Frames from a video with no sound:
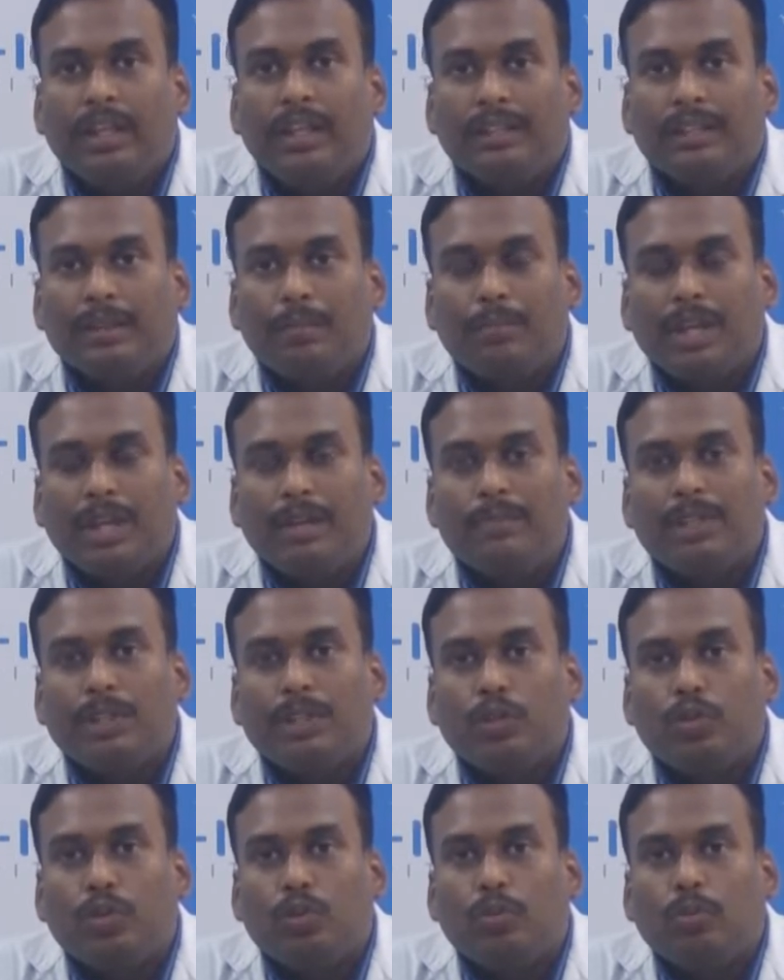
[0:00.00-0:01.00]
Sometimes a
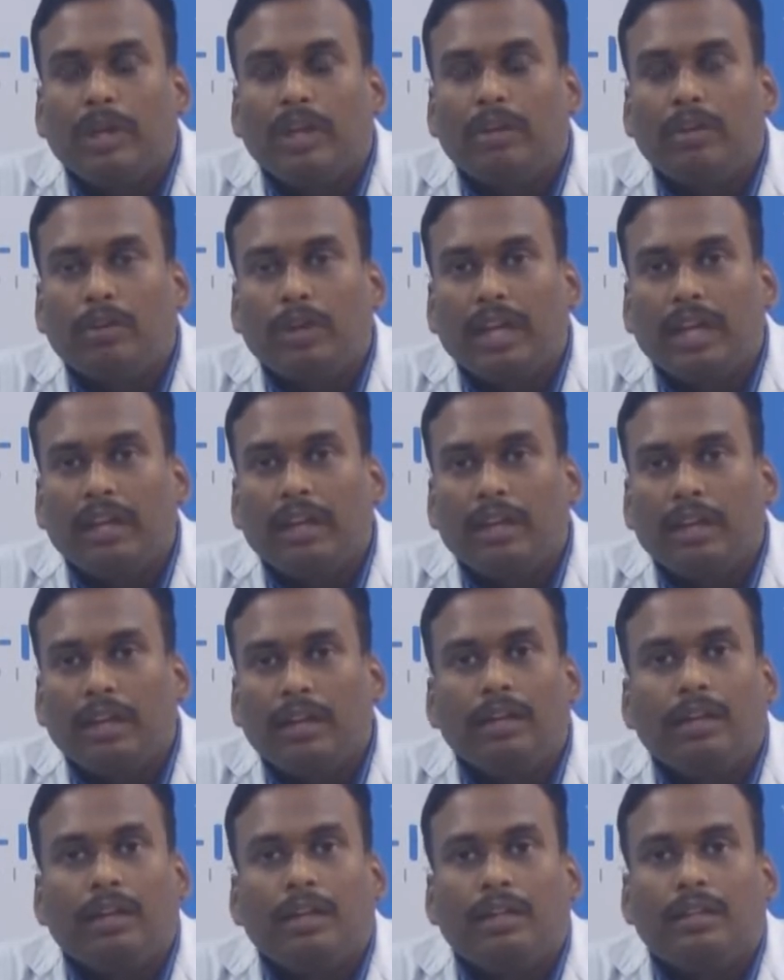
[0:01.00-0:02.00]
tumor
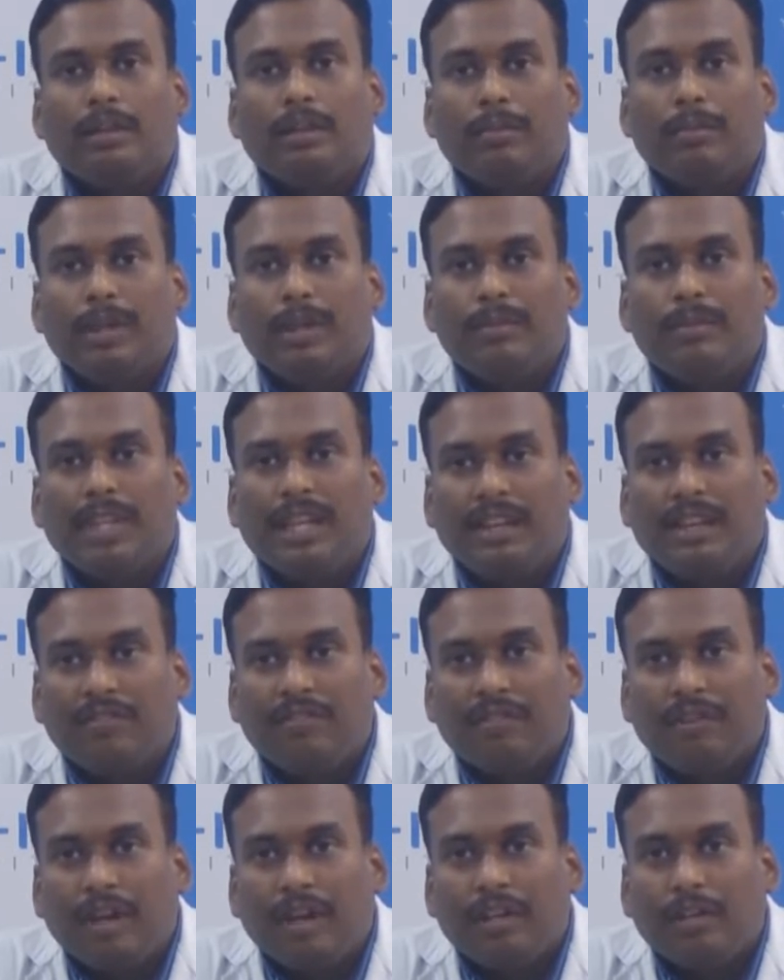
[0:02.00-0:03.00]
located, sometimes an
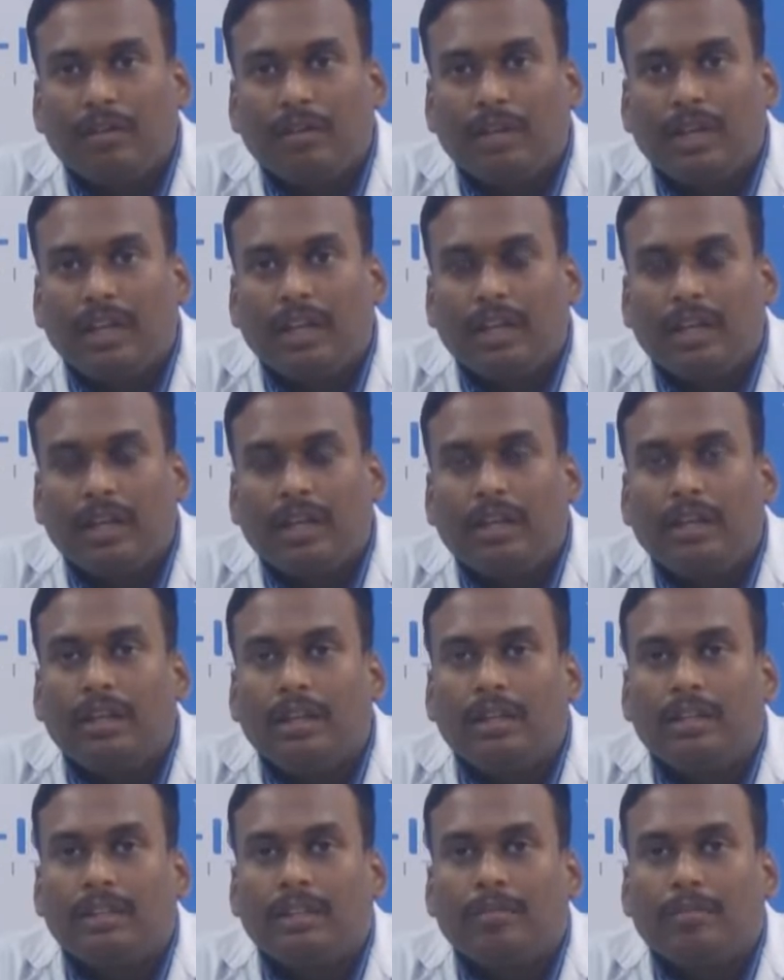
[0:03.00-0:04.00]
infarct located,
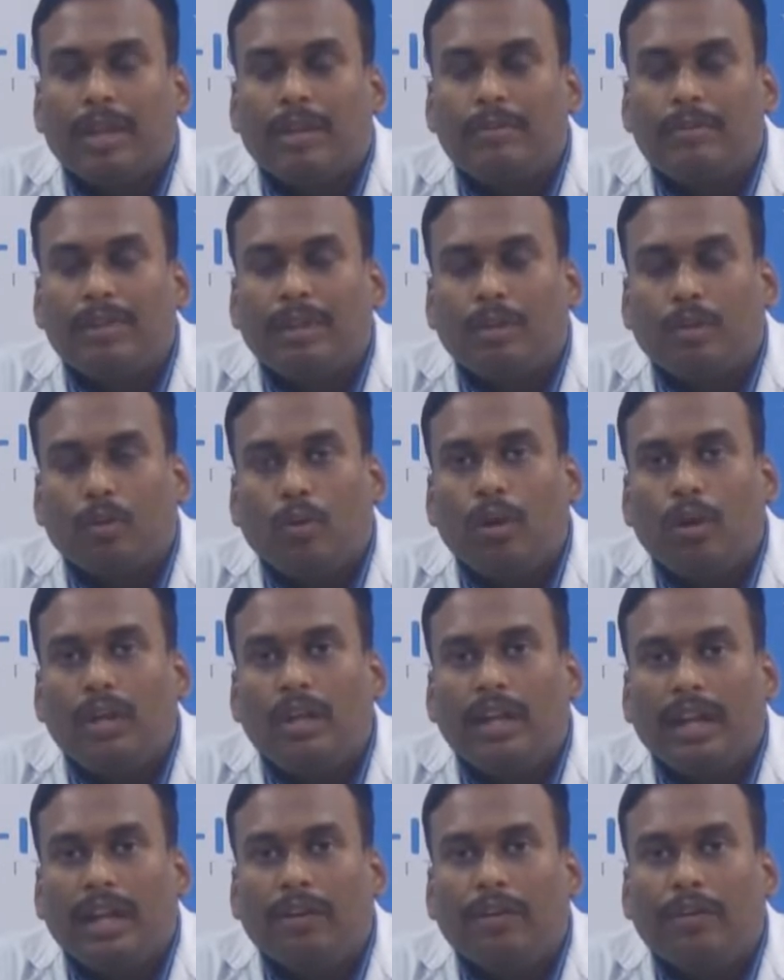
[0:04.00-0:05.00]
sometimes an old
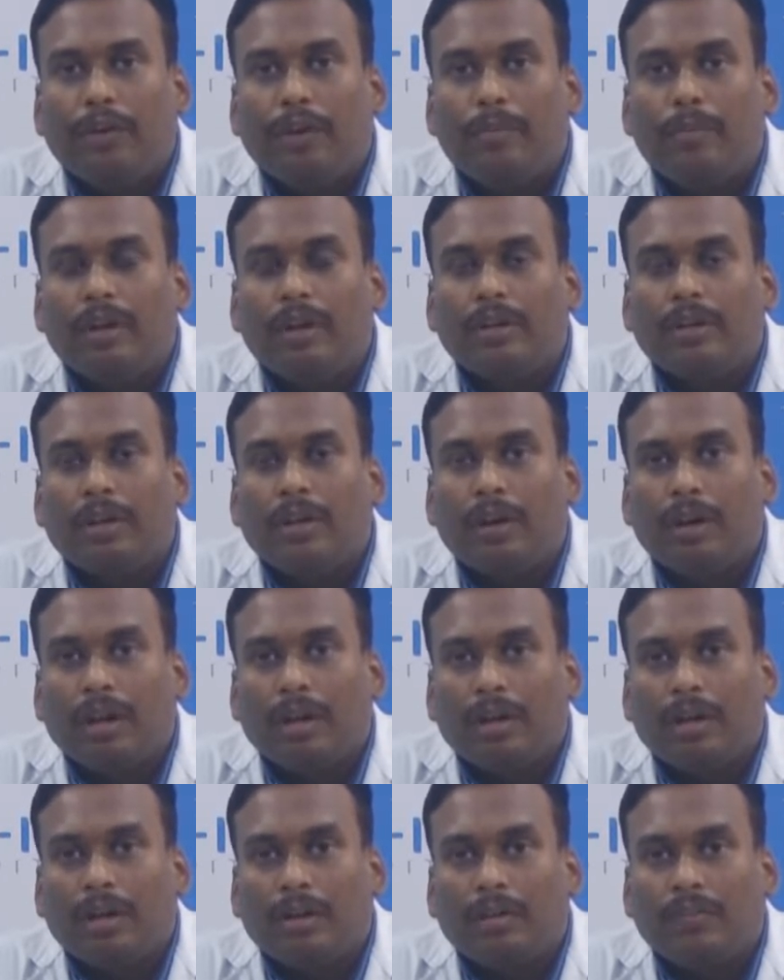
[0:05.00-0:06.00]
head
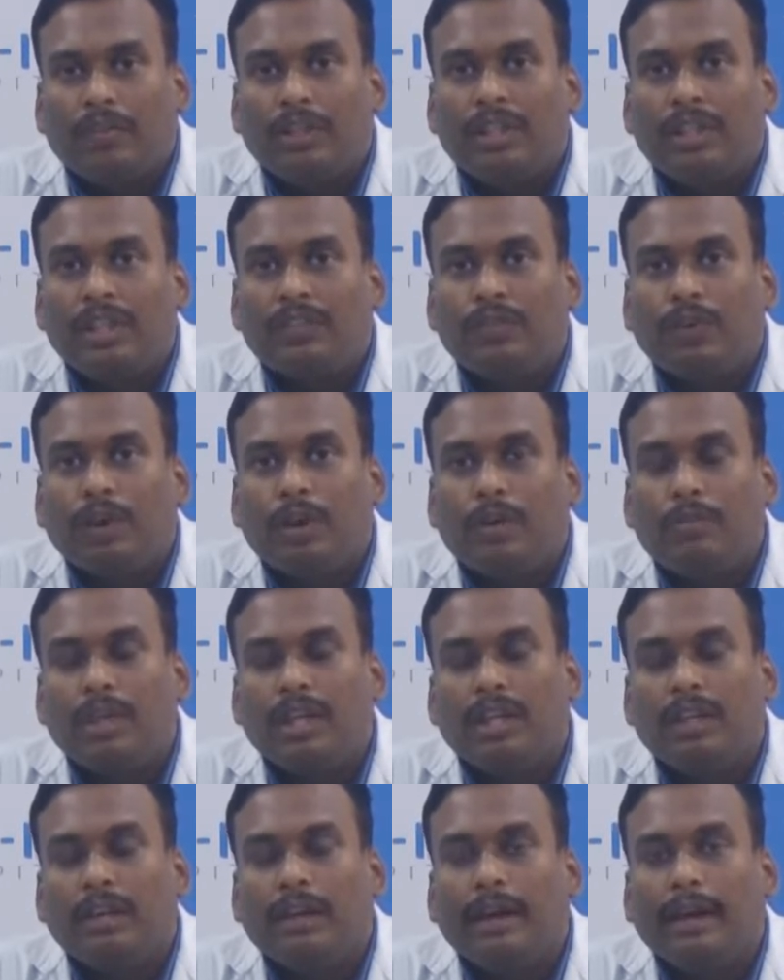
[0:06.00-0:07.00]
trauma which has formed
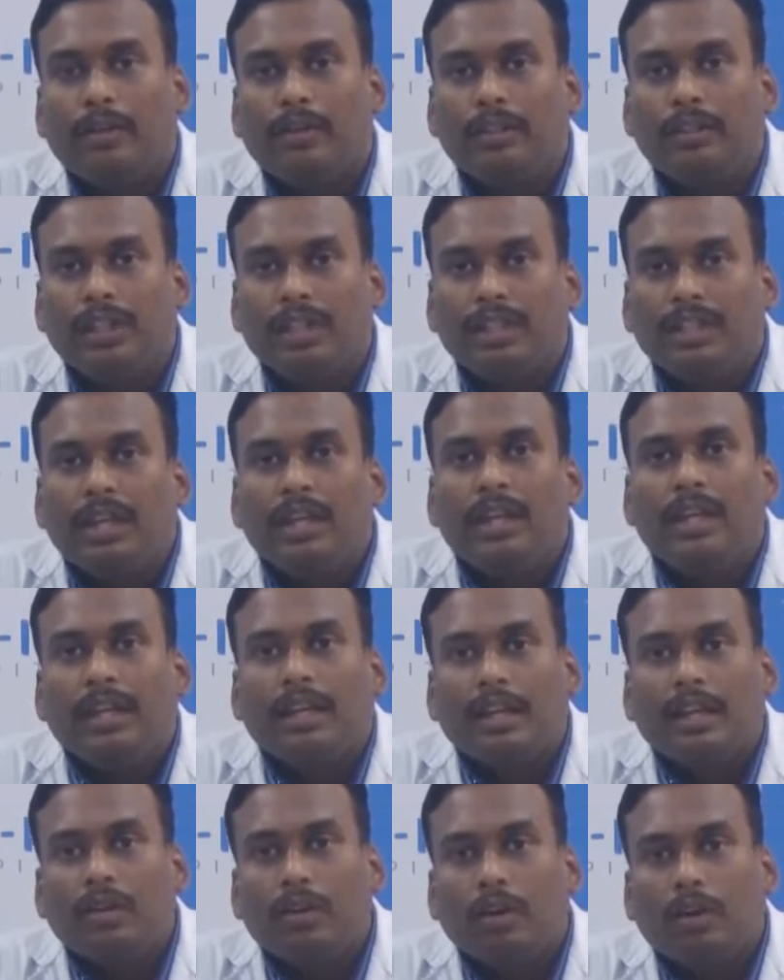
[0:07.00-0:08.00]
a gliosis
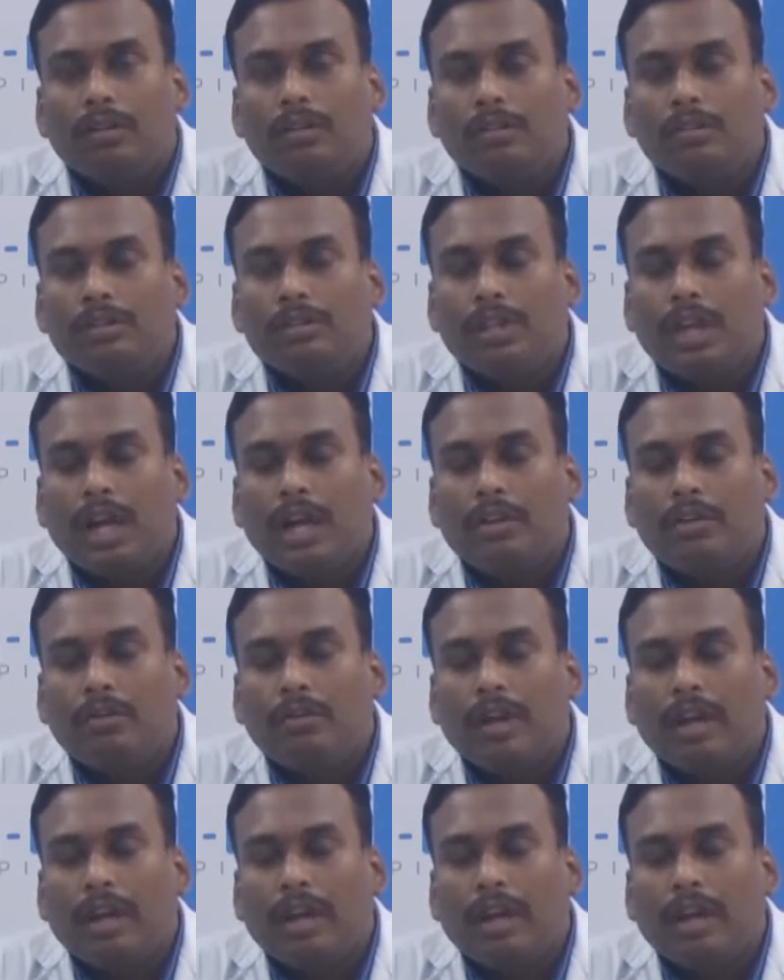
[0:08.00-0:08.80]
can also start to